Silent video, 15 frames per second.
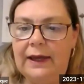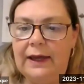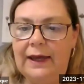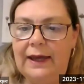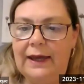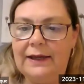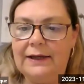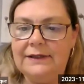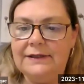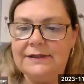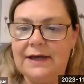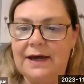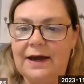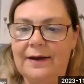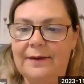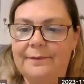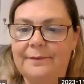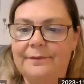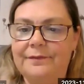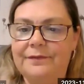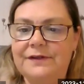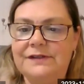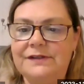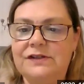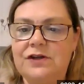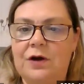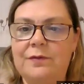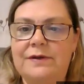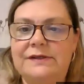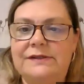And this is
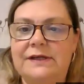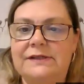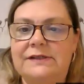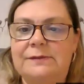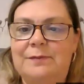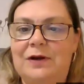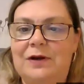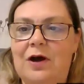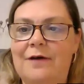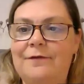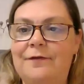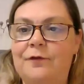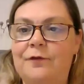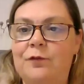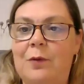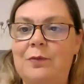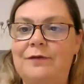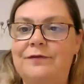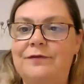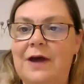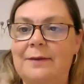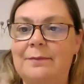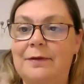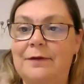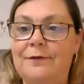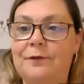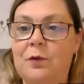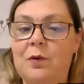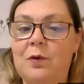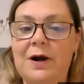always a spin-off of what we've done
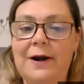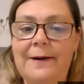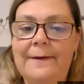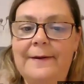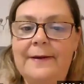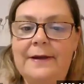before.